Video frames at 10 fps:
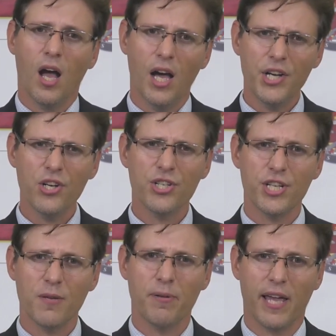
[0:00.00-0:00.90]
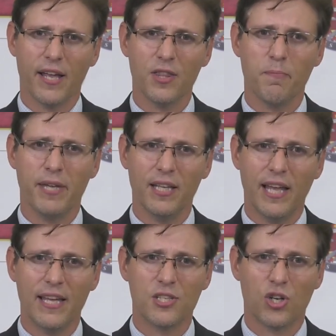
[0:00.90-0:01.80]
Under Xi Jinping, the PLA
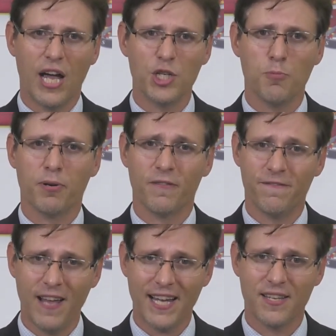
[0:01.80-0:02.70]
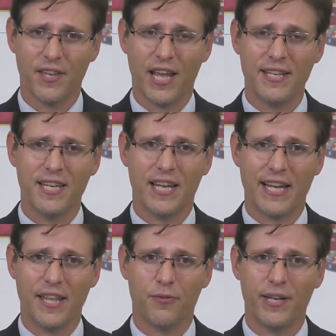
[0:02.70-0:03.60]
has tried to perfect the
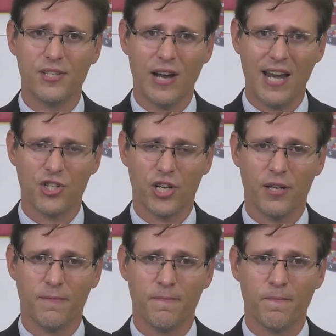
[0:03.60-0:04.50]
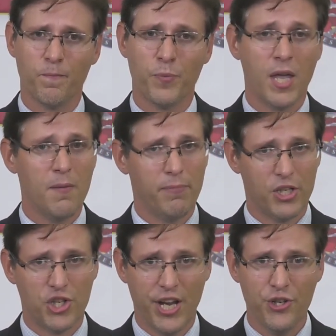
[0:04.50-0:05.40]
1993 strategy, but
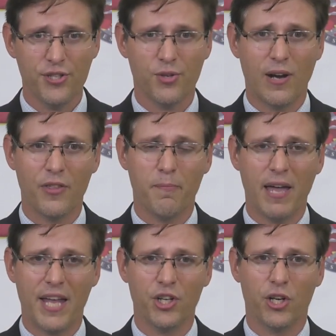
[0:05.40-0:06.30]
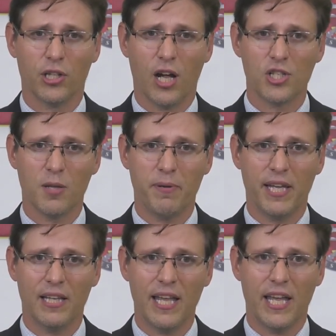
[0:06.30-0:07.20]
changes around the bend could launch the
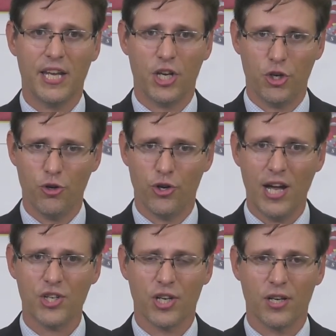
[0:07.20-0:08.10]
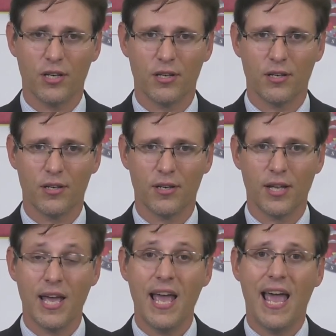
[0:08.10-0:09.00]
PLA in a new direction.
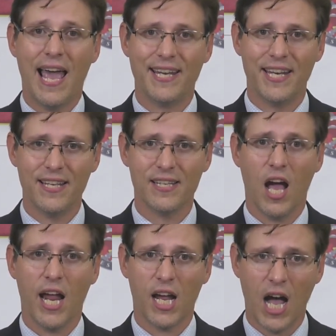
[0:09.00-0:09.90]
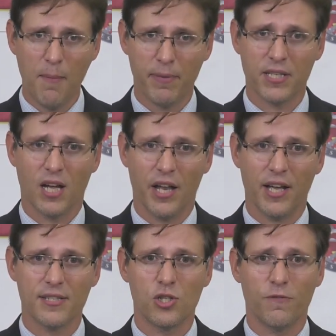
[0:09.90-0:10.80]
And it is incumbent on
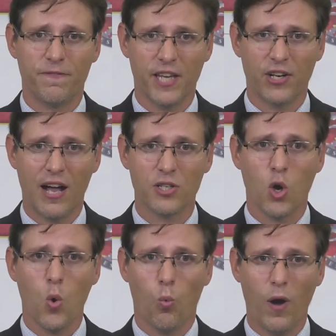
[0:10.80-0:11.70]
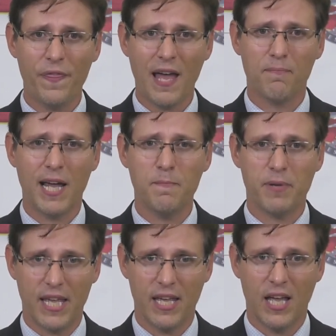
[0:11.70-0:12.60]
us to figure out what that might
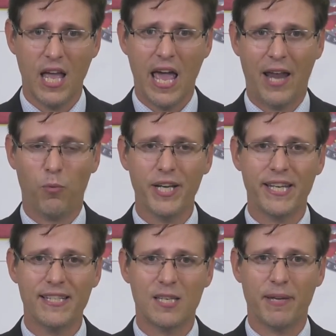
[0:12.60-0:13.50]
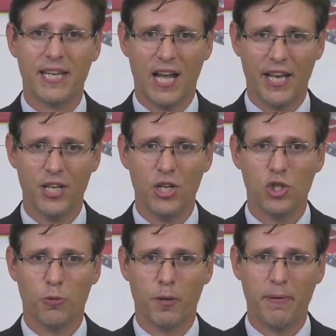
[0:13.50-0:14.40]
be and what needs to be done
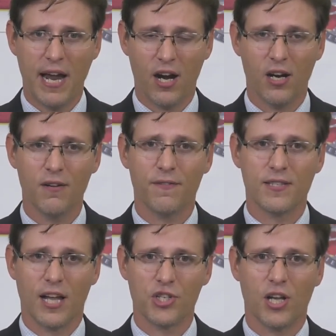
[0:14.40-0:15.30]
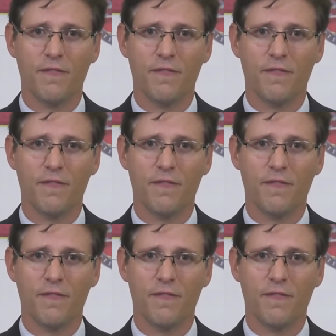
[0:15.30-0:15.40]
to prepare for such a